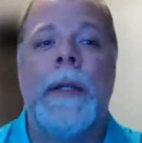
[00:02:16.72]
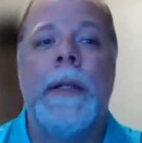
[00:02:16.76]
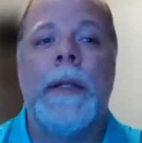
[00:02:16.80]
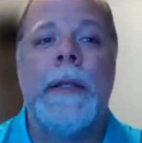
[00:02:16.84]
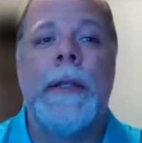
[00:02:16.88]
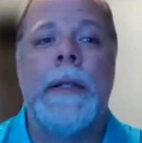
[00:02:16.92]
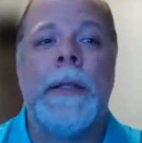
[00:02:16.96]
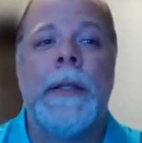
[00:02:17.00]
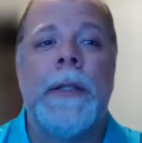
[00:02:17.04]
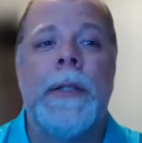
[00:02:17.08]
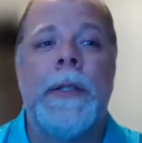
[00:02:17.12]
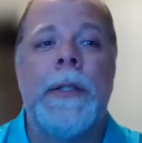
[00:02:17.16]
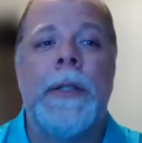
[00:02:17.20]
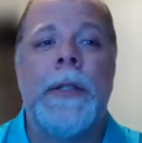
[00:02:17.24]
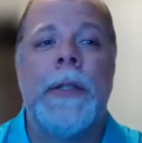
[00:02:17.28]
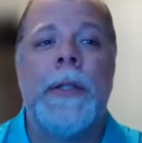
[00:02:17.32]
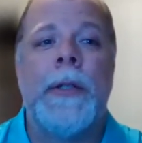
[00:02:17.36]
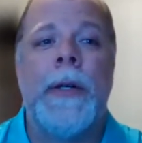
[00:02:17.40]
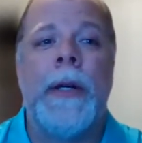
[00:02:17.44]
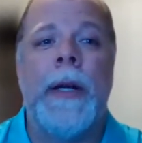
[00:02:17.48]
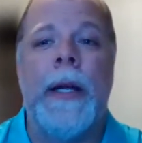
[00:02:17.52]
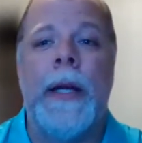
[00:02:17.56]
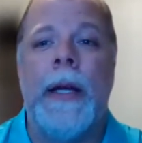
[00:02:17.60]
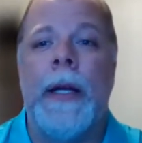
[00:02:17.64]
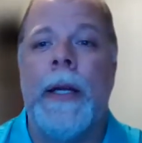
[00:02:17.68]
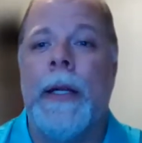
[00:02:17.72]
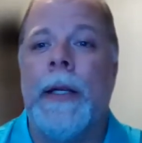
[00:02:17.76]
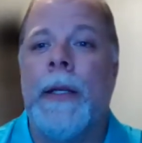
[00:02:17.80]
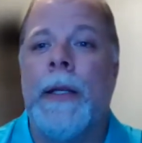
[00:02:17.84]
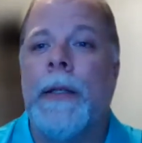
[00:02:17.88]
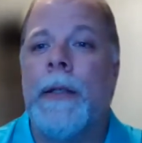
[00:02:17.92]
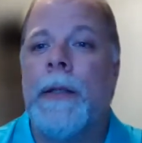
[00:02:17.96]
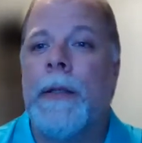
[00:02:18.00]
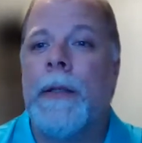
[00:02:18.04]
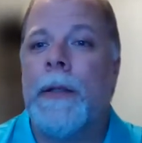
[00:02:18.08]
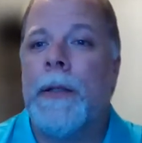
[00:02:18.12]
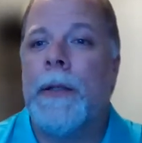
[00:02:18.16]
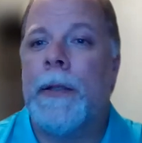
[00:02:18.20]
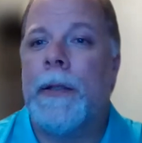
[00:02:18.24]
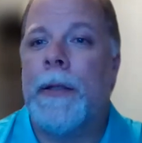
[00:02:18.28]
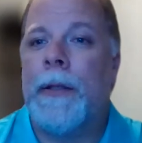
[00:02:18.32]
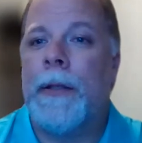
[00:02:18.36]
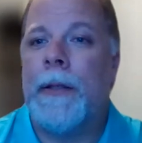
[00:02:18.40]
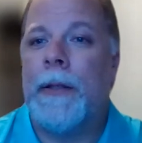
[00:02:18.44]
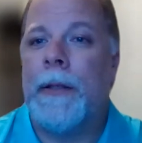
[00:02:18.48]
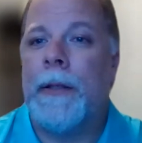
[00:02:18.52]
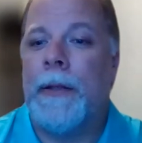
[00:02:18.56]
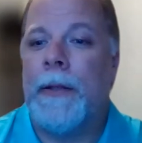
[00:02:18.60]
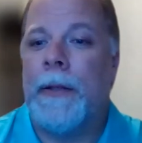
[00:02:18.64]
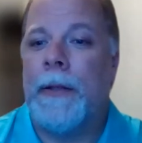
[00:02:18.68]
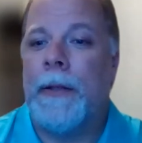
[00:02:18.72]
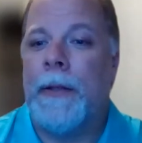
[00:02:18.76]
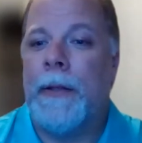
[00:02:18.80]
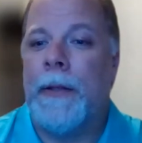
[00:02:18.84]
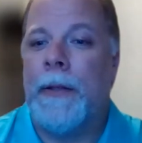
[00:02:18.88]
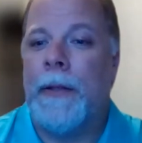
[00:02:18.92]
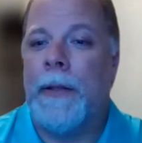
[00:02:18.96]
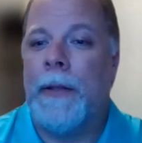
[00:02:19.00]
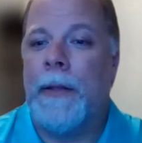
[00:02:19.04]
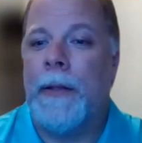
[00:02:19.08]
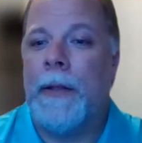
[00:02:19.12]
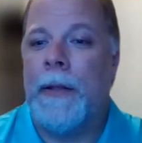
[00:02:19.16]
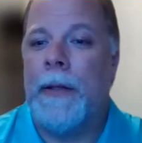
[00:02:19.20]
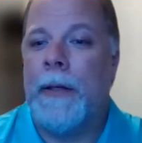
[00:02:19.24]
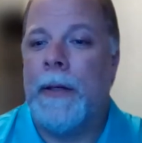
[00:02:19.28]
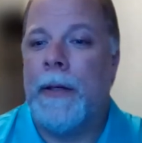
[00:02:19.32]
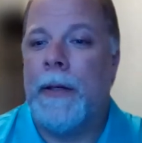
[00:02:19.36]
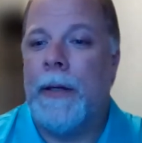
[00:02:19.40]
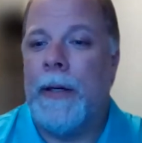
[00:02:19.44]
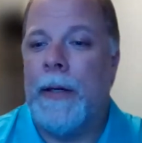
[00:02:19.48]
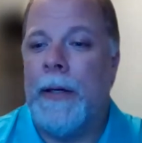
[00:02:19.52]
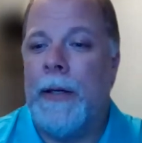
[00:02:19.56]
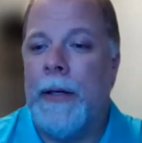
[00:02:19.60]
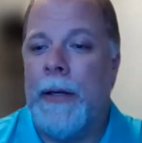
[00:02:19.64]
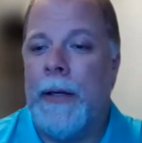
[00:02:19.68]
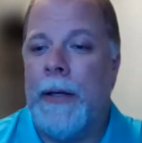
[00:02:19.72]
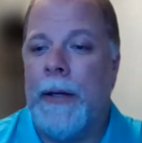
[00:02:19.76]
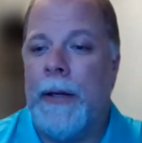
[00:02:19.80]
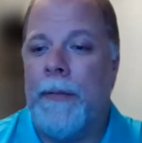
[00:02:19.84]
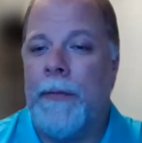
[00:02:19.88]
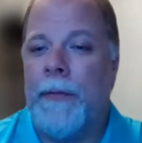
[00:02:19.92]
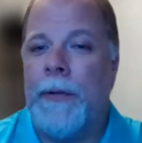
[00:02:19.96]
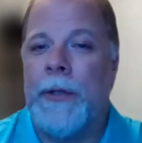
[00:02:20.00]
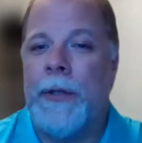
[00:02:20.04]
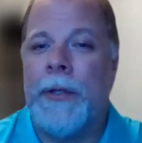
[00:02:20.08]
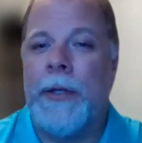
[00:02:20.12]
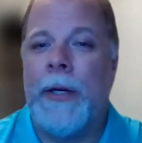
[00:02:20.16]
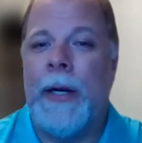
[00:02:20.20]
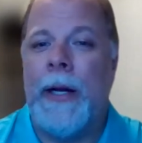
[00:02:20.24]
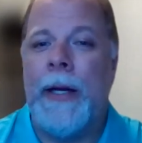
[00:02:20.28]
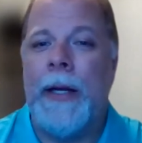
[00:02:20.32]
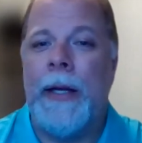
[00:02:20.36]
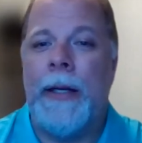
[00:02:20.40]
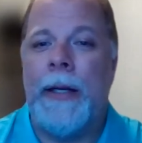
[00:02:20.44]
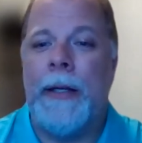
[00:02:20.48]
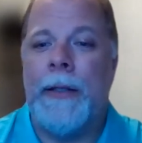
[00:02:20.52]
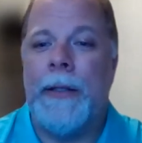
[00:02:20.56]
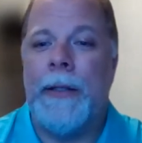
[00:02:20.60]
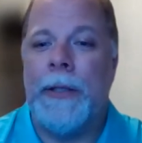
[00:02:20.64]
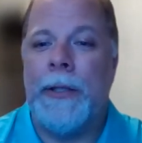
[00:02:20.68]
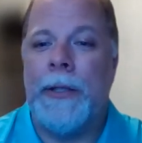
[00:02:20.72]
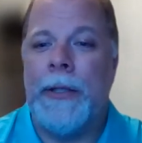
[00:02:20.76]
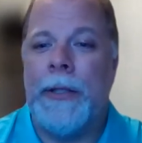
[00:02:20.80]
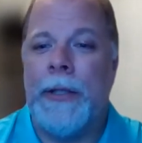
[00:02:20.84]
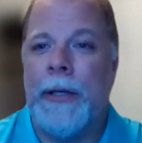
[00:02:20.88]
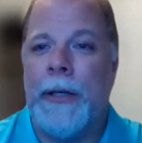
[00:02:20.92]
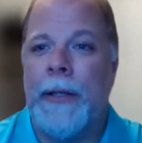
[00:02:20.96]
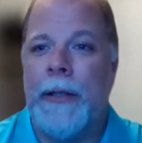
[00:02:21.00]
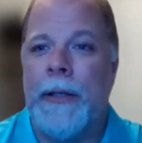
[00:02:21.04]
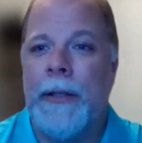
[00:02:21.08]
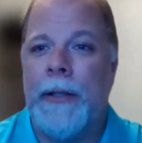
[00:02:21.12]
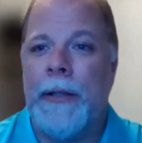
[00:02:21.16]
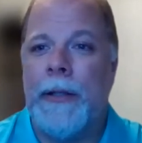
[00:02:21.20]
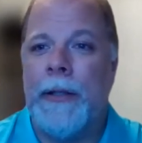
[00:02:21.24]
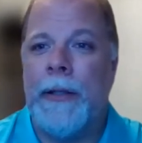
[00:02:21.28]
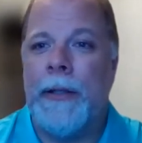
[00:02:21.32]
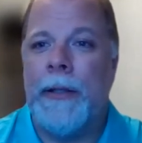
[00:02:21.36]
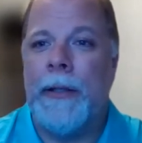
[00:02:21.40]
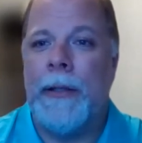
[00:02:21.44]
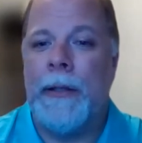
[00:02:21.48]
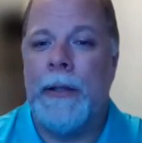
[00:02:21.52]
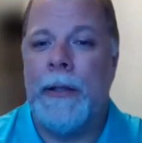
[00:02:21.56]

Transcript: This is strange. All right, I am trying to share it.